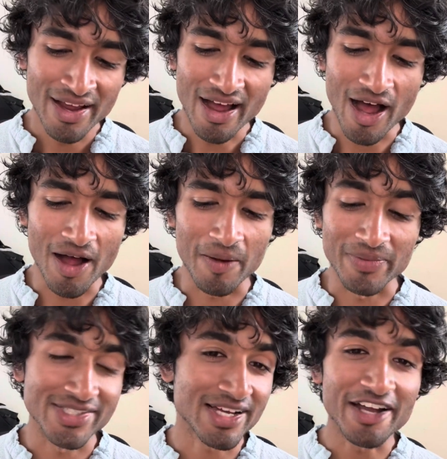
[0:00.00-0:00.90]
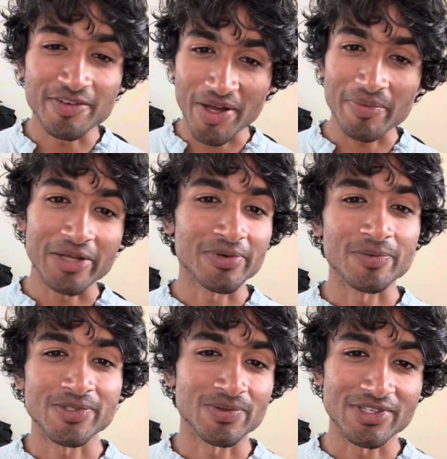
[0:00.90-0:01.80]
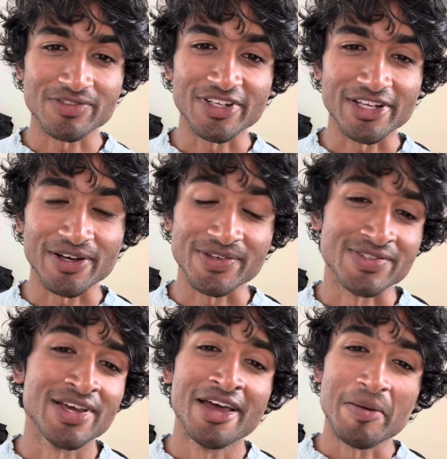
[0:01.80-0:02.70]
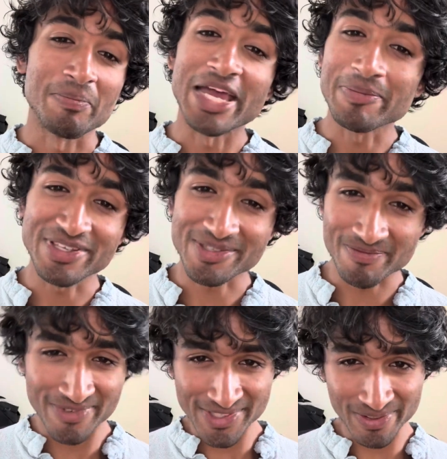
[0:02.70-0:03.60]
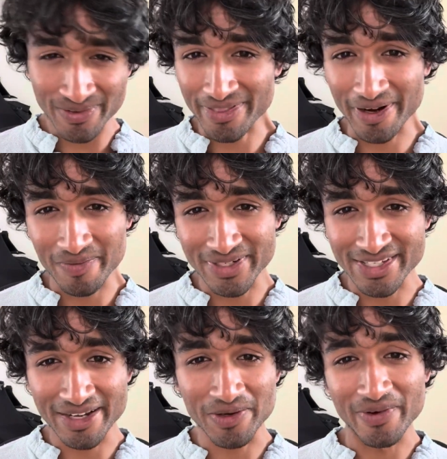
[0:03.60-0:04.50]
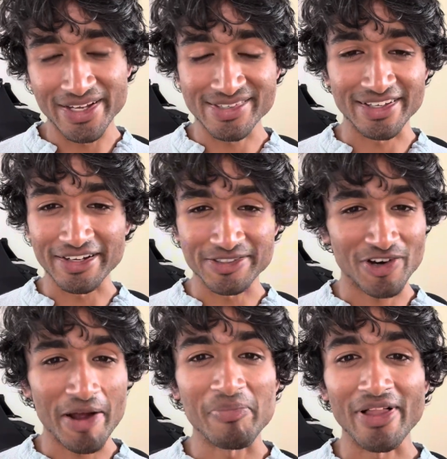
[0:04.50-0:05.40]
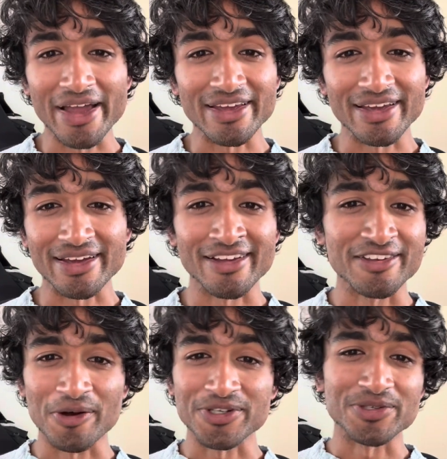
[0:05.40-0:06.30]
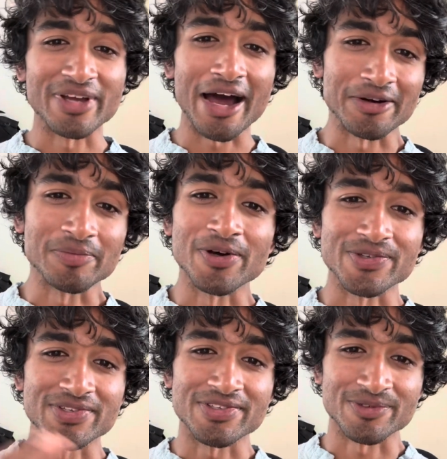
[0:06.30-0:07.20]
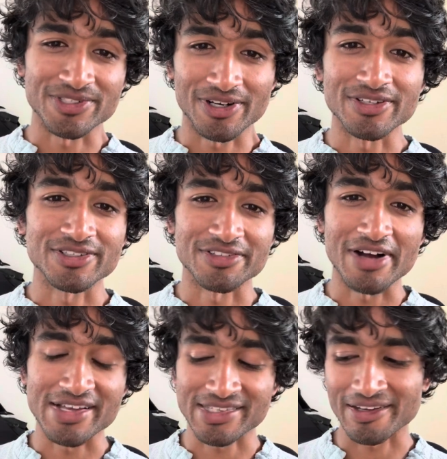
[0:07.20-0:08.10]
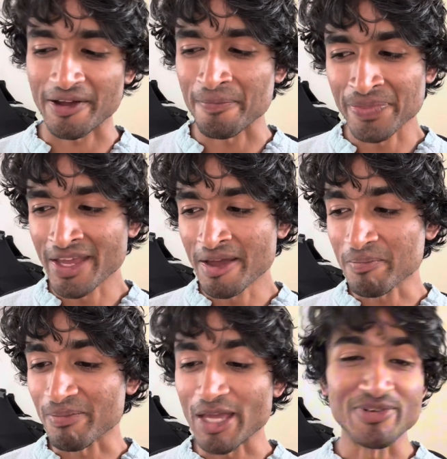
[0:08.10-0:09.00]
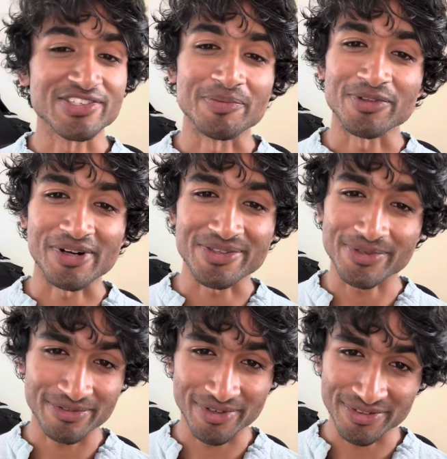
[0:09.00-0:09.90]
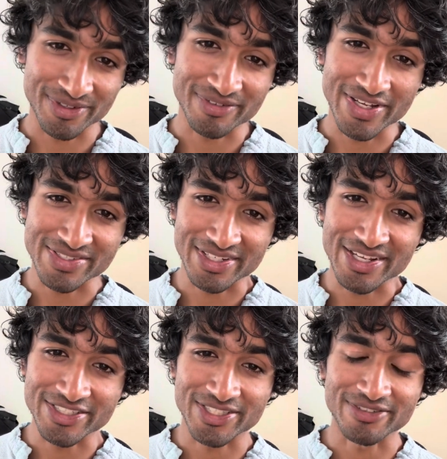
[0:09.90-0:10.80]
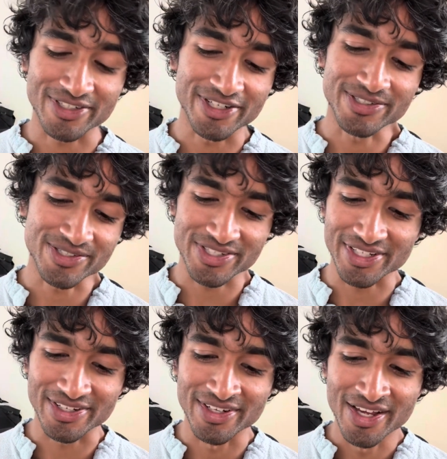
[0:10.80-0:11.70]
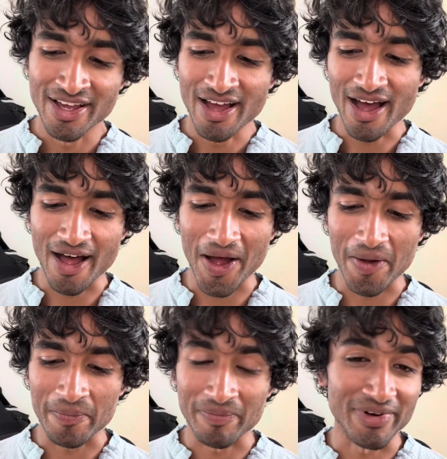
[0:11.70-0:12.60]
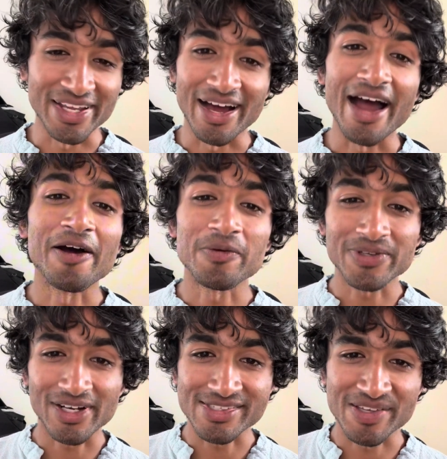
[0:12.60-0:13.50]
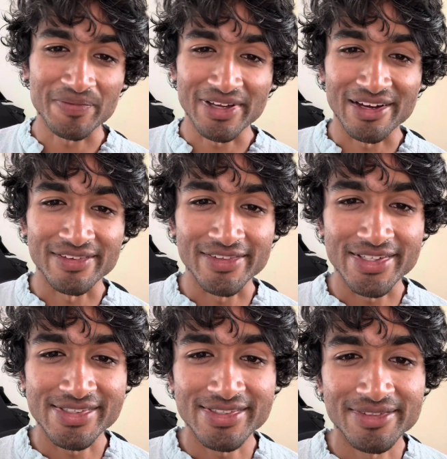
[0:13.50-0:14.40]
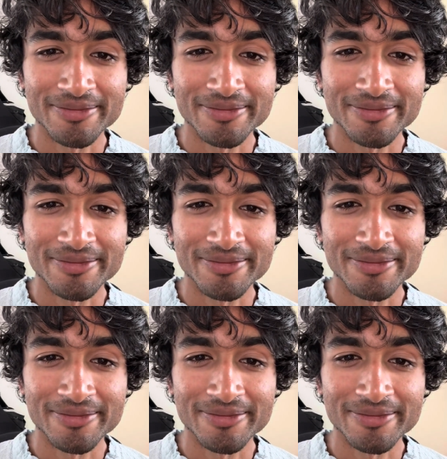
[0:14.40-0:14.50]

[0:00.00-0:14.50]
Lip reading: That's kind of my main purpose with these videos. Maybe some physical therapy takeaways, like try planking, don't do counter poses, return to Shavasana. Maybe some threads for further investigation if you're interested. But yeah, I hope you got something out of this.